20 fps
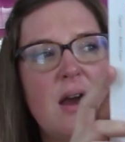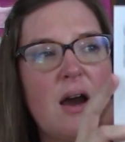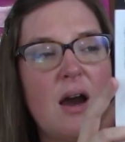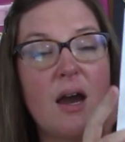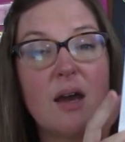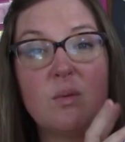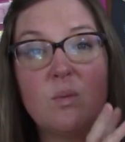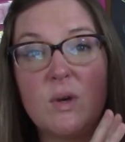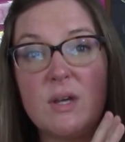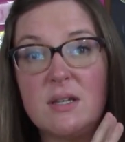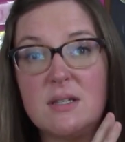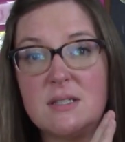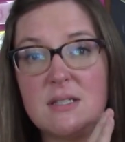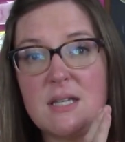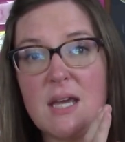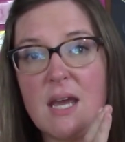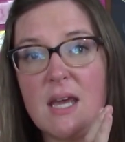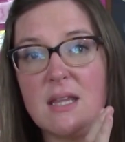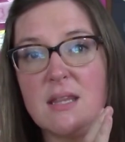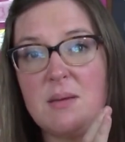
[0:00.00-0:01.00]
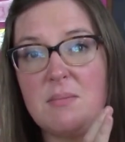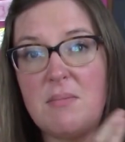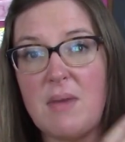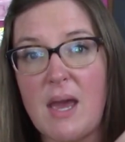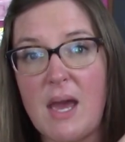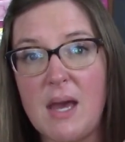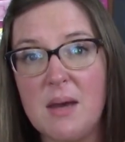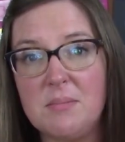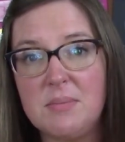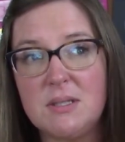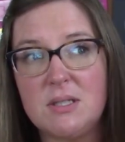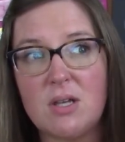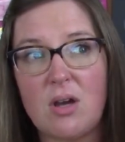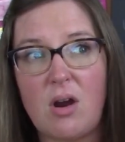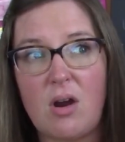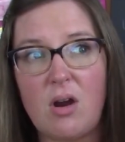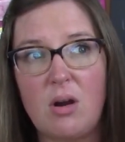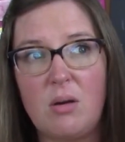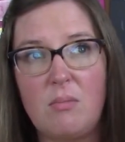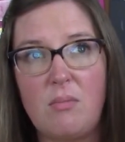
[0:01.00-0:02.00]
I will say the maps
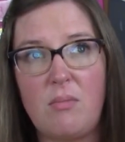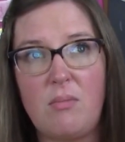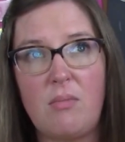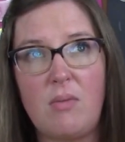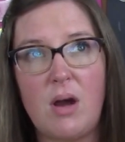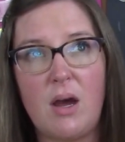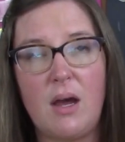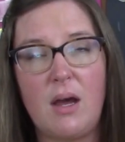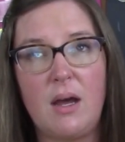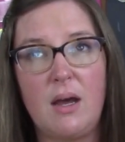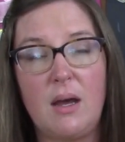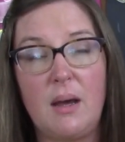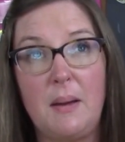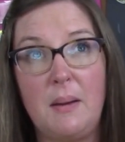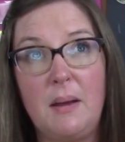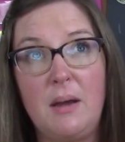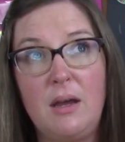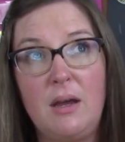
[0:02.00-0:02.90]
are, uh,